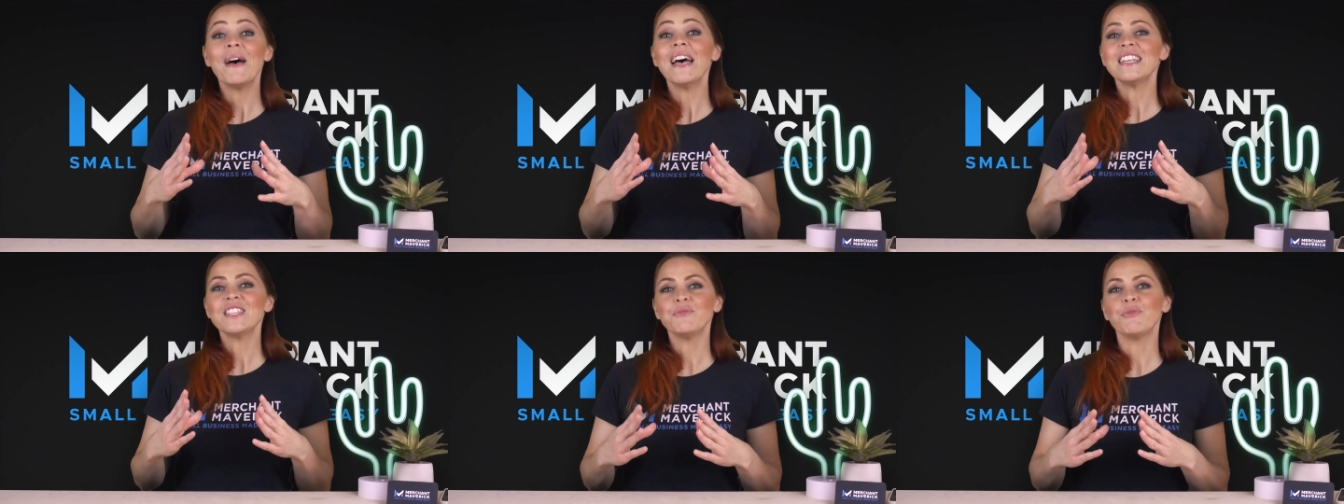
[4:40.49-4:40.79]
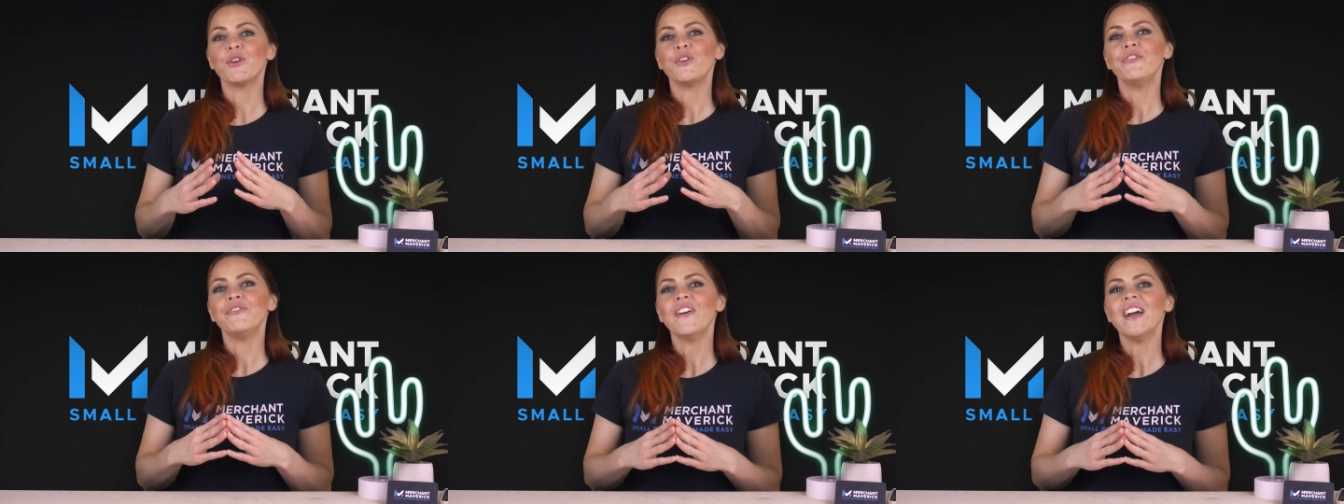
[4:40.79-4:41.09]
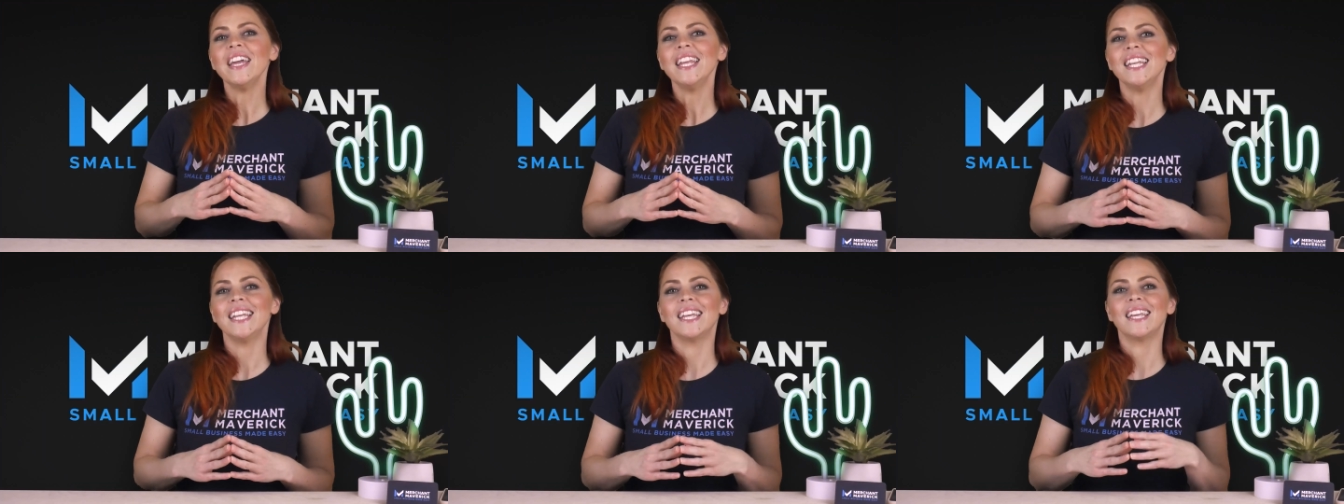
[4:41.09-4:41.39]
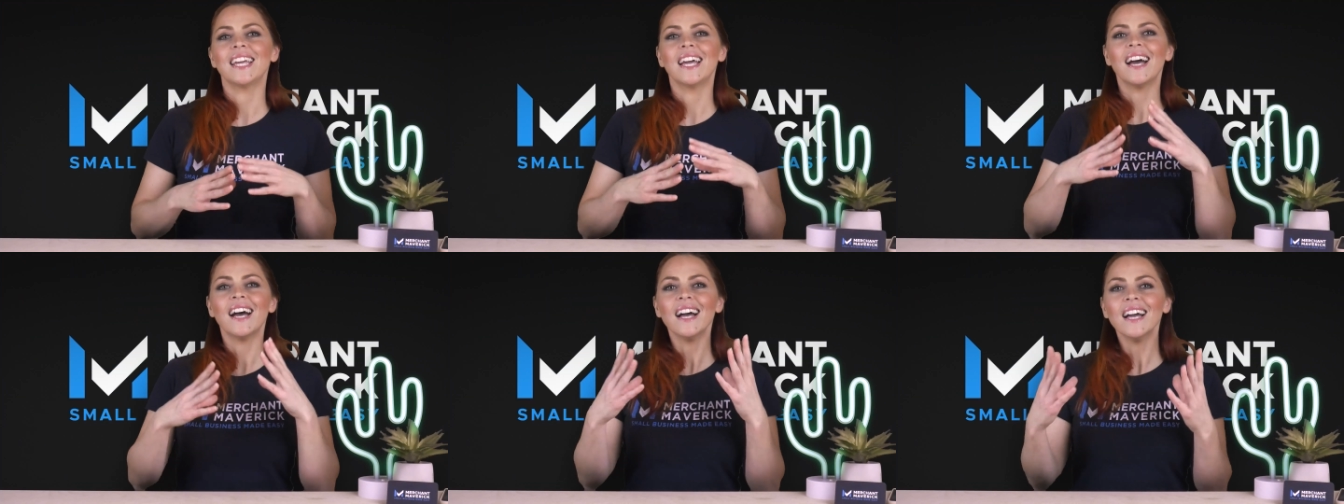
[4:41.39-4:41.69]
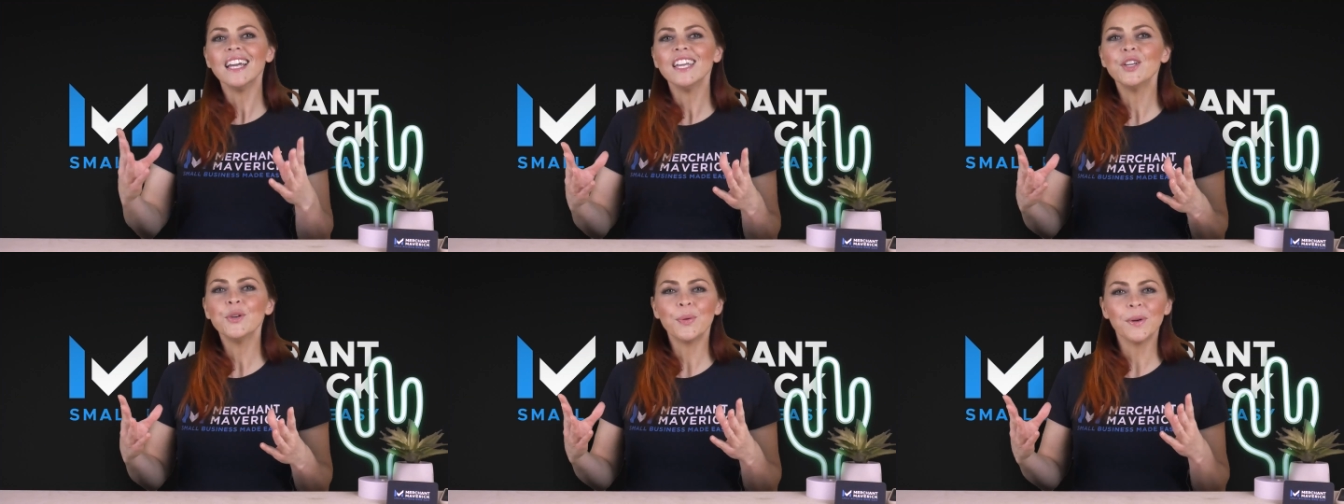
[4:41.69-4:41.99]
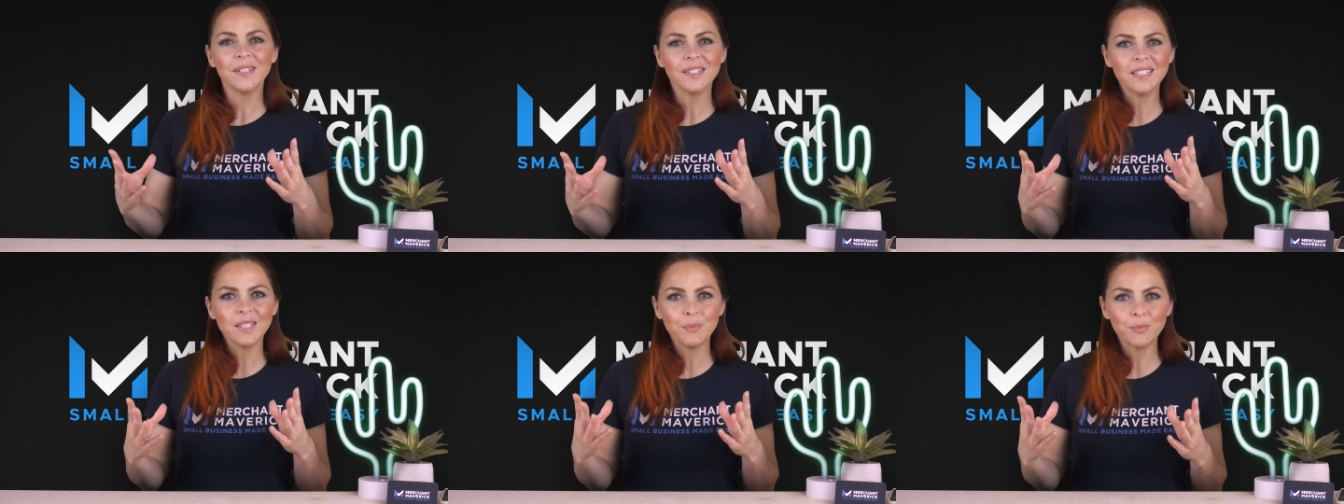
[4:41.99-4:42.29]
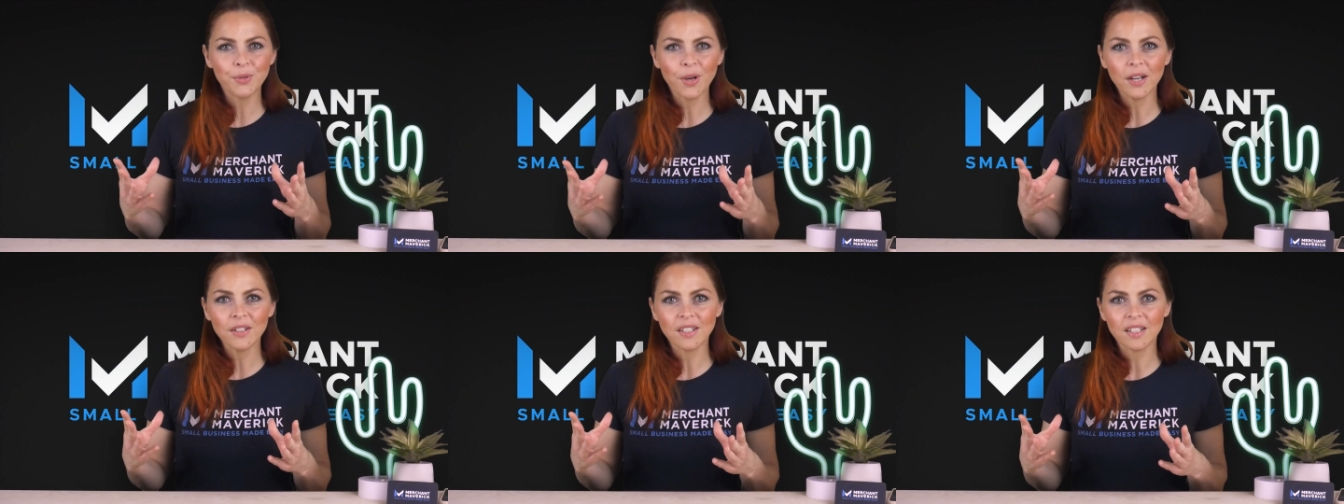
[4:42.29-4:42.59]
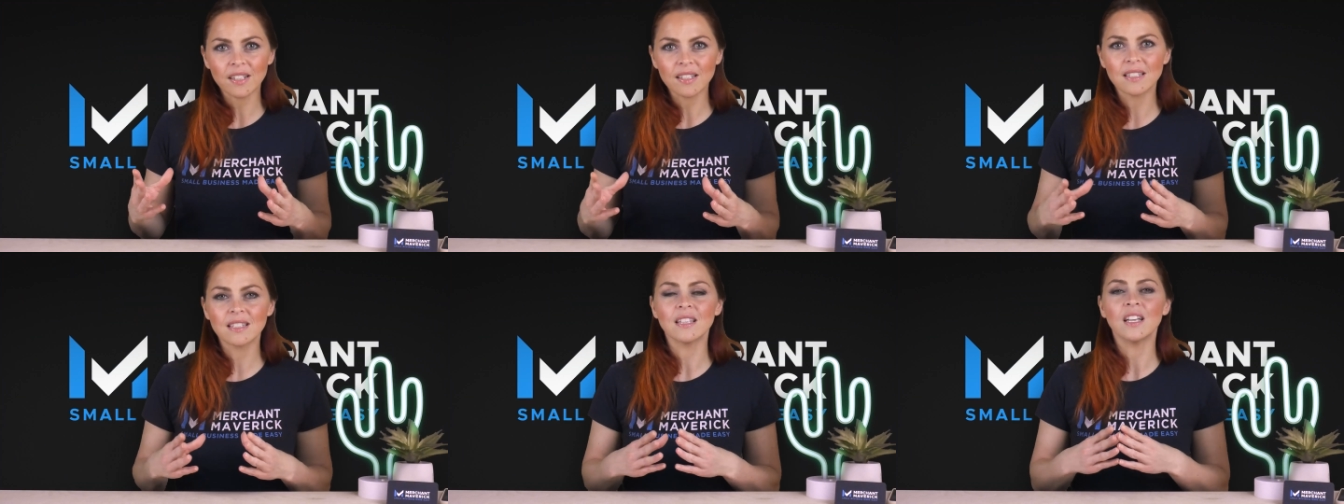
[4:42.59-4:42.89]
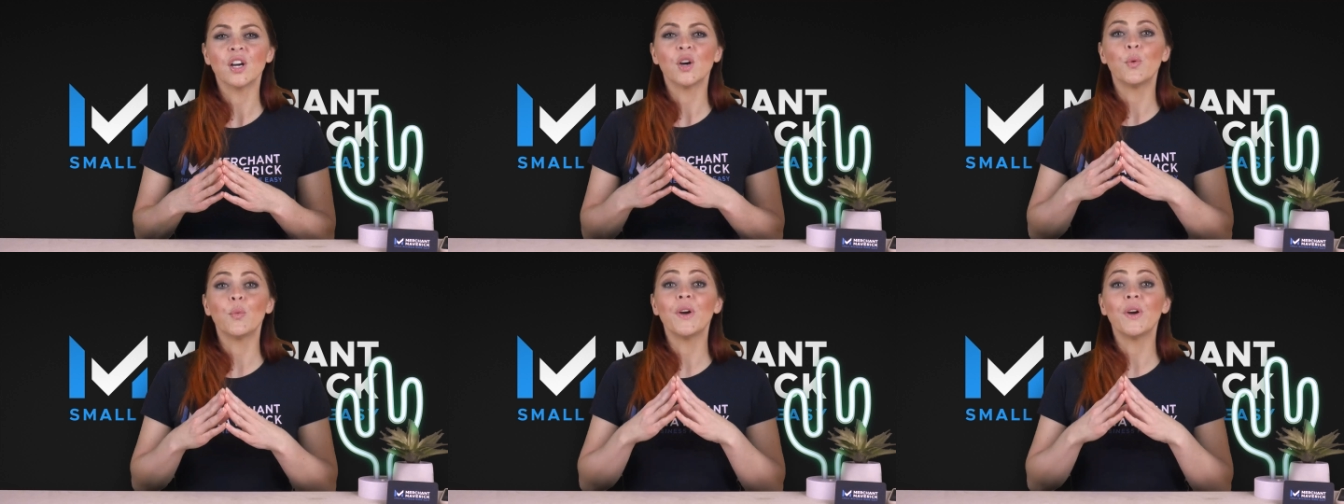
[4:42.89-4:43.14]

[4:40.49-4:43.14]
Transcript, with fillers: Best for finding high quality products